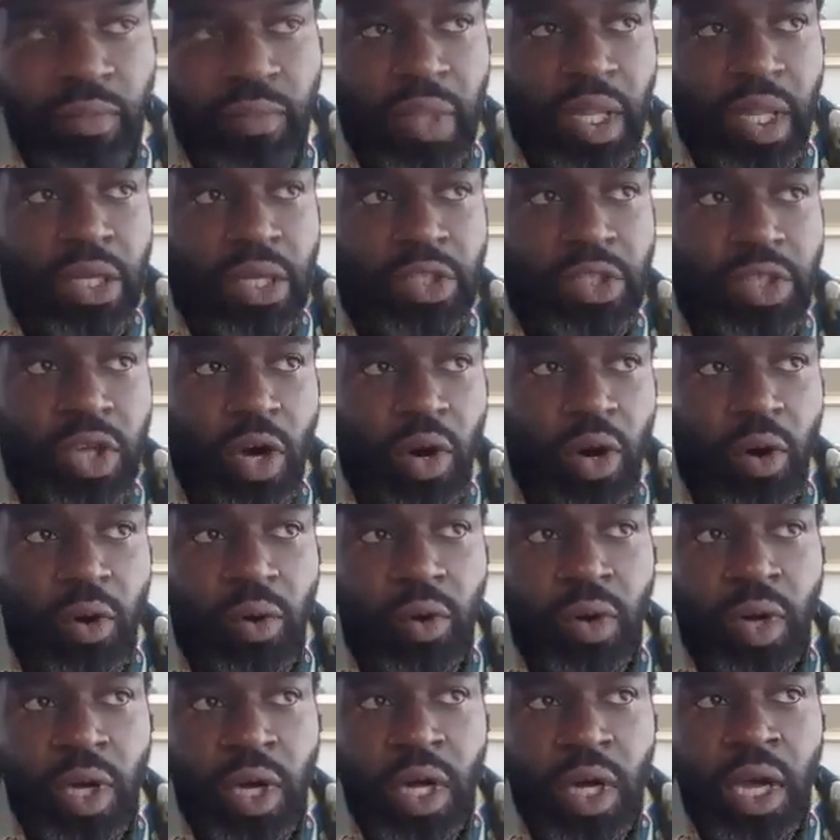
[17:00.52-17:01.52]

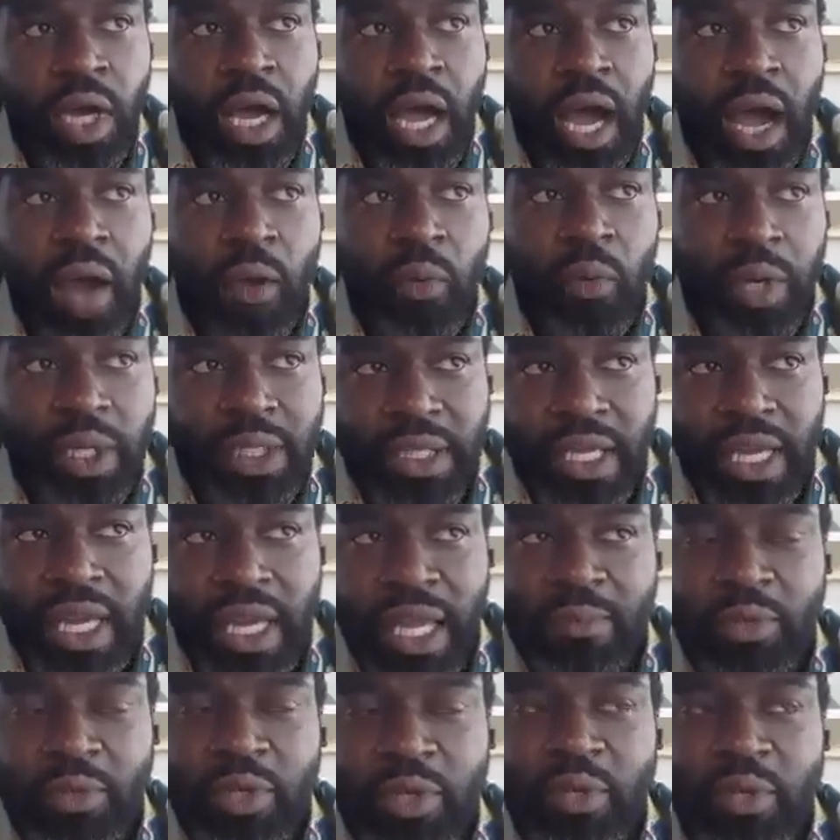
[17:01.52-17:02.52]
So I went to
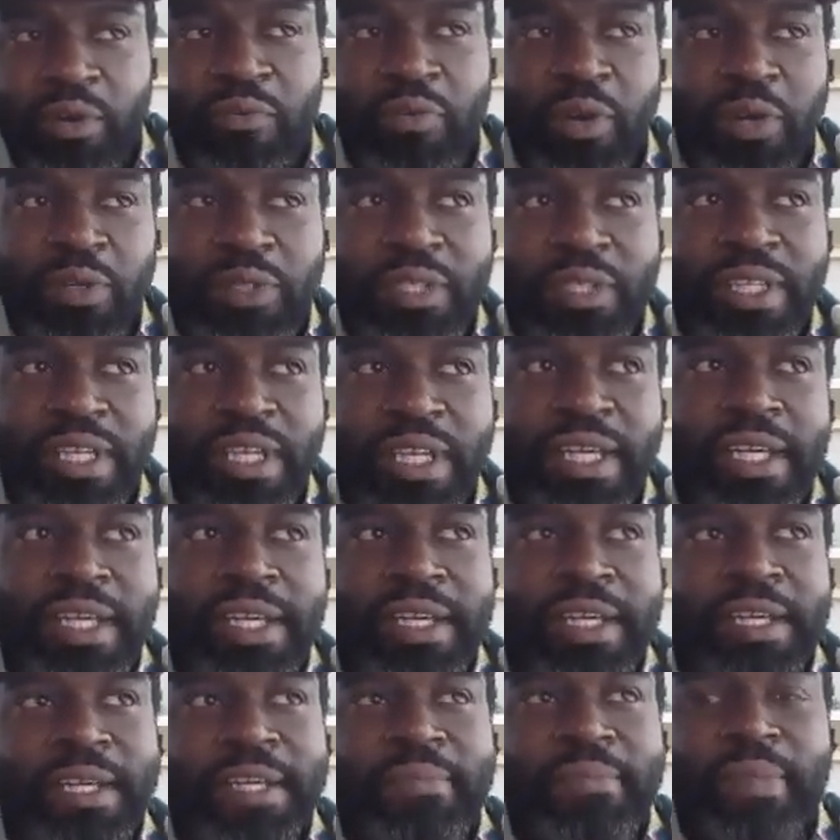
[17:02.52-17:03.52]
Hampton University
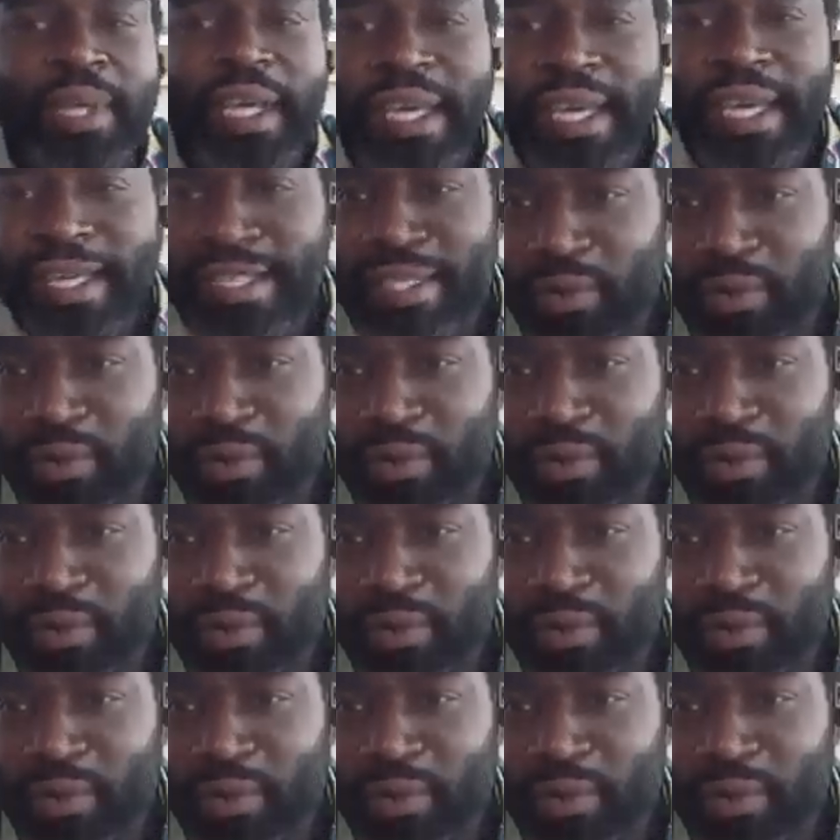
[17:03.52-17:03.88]
because I